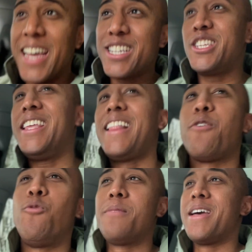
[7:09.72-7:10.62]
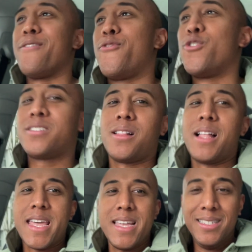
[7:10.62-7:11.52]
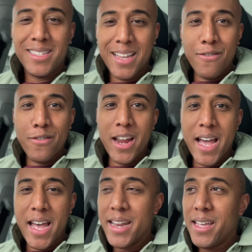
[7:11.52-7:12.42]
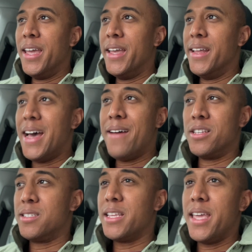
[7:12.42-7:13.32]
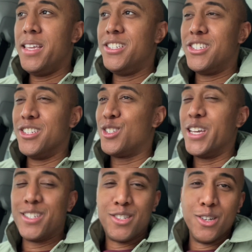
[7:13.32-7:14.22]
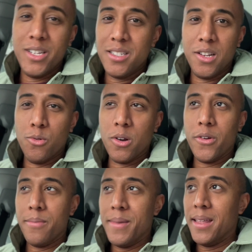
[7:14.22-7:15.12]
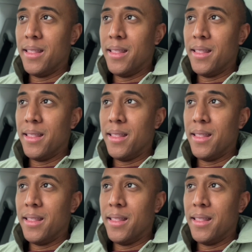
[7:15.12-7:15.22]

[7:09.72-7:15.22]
actually like one of my first clients I've ever had. And I have to say, he's just like so easy to work with, man.